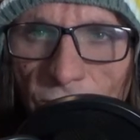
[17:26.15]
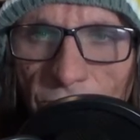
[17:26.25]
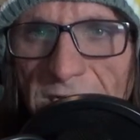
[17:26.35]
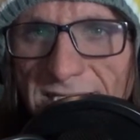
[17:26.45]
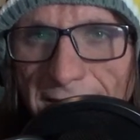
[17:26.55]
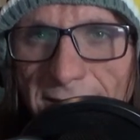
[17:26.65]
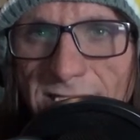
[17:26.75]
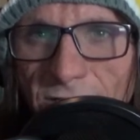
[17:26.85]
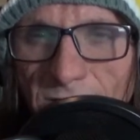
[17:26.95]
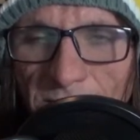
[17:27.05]
the reason it is
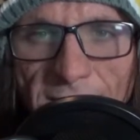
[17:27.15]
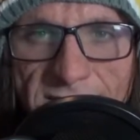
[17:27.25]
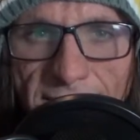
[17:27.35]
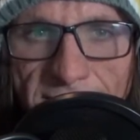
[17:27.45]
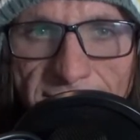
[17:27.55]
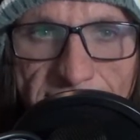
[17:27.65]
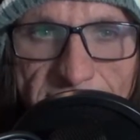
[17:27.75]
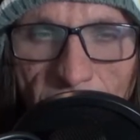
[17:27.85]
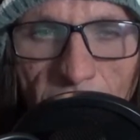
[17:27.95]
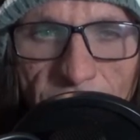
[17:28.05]
so depressing is cuz
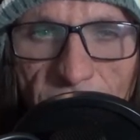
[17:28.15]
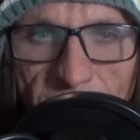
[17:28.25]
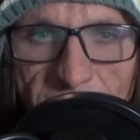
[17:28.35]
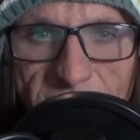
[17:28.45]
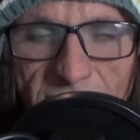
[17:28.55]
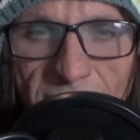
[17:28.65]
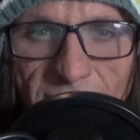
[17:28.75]
the author is